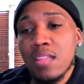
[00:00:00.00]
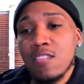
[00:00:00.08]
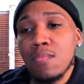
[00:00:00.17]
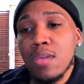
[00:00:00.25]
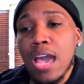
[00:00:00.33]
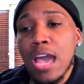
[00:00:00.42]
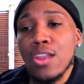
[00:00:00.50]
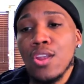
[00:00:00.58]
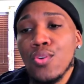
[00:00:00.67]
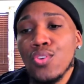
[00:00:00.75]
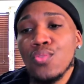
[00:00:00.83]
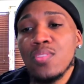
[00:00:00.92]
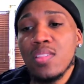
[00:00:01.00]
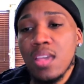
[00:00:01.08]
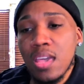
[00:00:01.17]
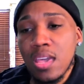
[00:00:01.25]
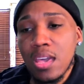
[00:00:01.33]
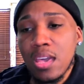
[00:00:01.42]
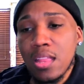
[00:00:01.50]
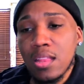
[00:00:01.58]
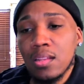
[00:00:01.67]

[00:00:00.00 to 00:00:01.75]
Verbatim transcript: to me, I know you said